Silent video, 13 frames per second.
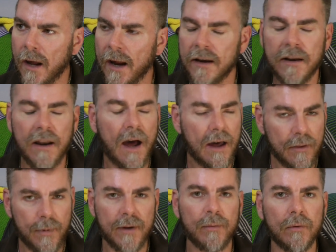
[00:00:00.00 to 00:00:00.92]
and
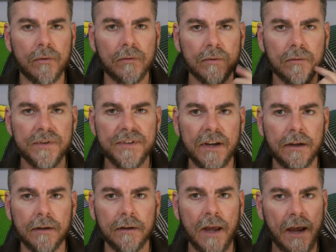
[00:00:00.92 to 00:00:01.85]
other people were
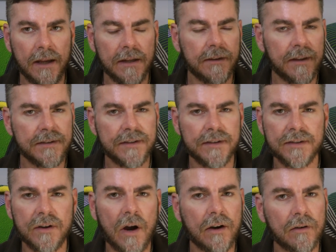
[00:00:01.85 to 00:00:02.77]
saying, hey, there's
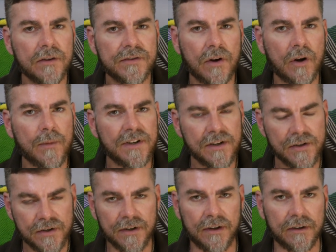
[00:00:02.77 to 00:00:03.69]
this guy called the
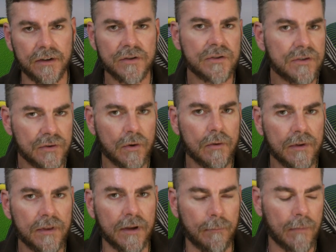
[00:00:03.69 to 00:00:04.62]
Sockmatician. You should talk
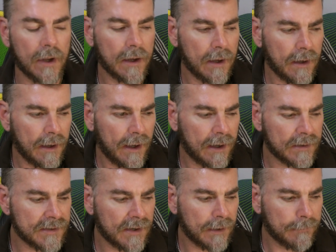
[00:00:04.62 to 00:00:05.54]
with him. And I
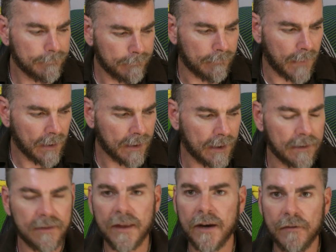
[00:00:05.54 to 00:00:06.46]
was like, hmm,
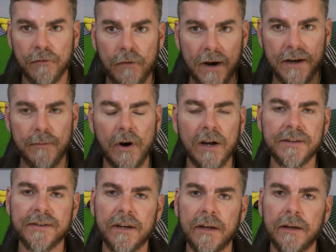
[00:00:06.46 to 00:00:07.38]
okay. Then a friend of
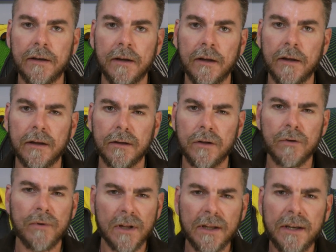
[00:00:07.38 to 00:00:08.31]
mine said,
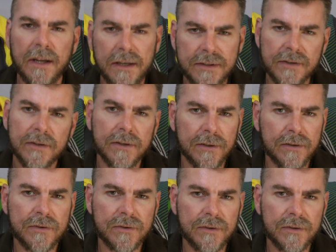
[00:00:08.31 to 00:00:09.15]
you really need to